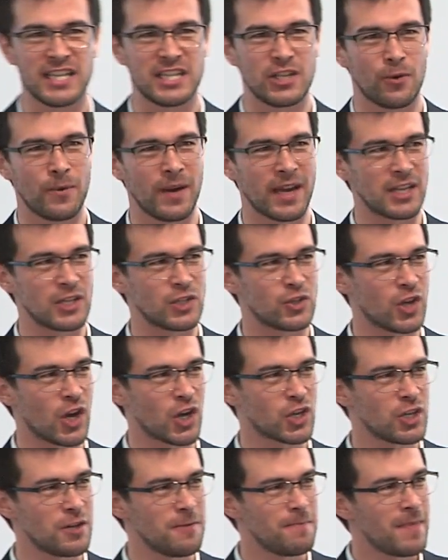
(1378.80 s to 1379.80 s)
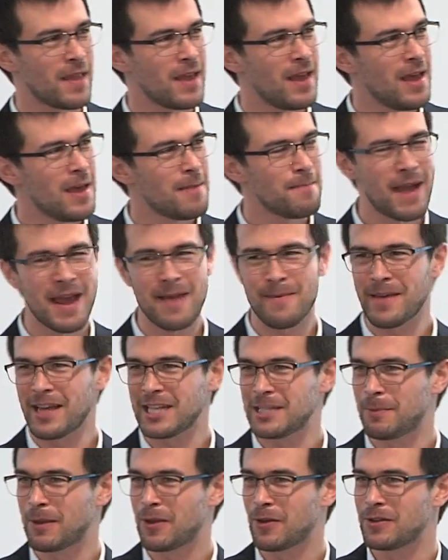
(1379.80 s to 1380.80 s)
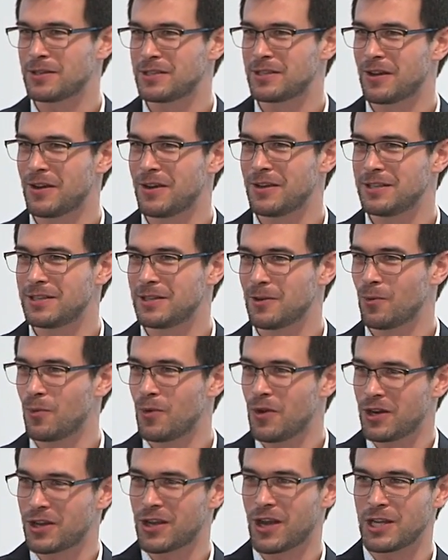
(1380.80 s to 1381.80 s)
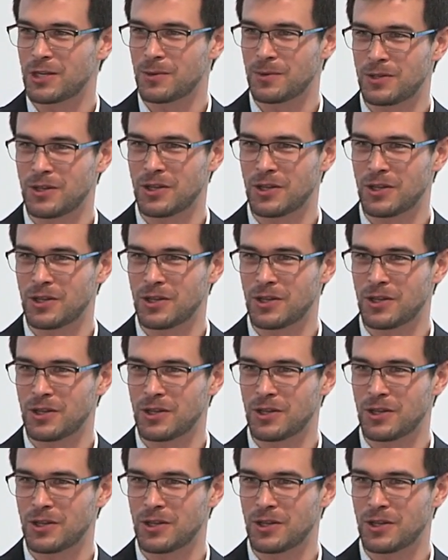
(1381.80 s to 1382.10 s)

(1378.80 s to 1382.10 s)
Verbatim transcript: ACL reconstruction. Maybe that's because those that weren't going to